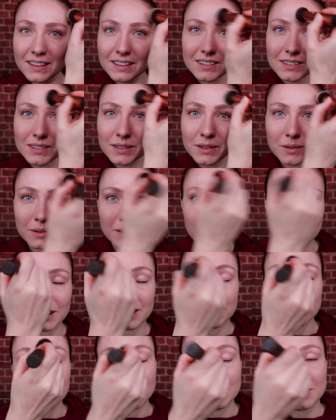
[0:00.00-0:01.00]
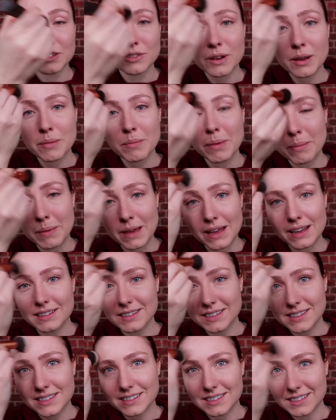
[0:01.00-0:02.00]
So I try my
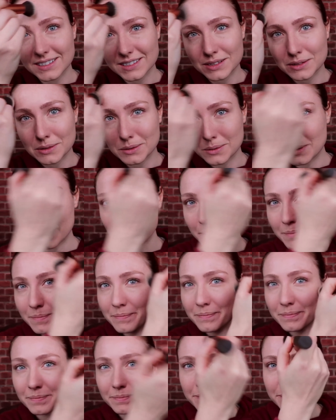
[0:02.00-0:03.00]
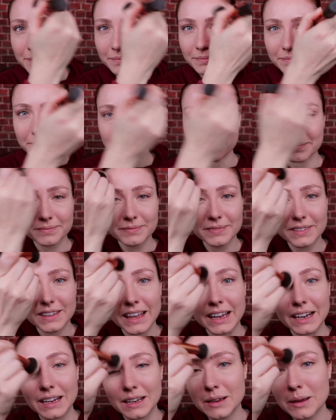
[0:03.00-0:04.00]
best to
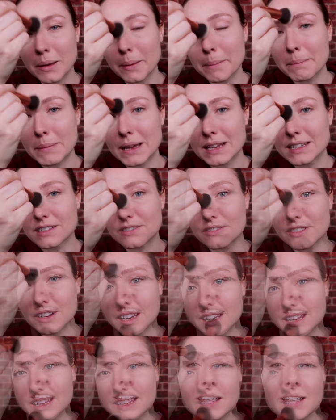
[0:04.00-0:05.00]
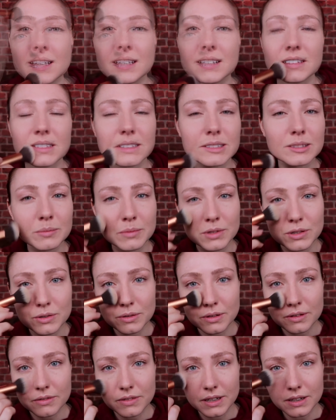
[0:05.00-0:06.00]
like mattify it. I'm
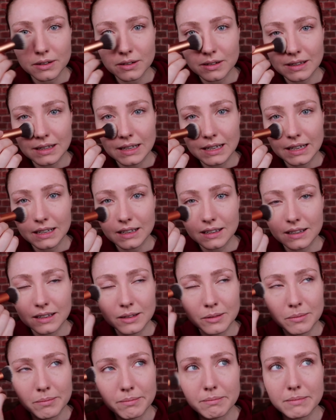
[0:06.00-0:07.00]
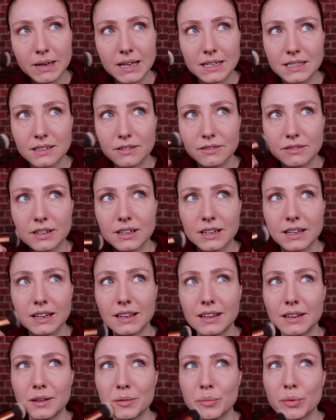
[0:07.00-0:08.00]
sure if I got like a
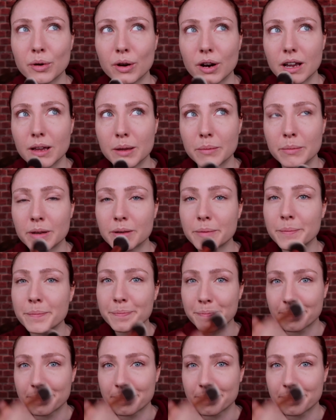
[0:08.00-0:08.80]
mattifying primer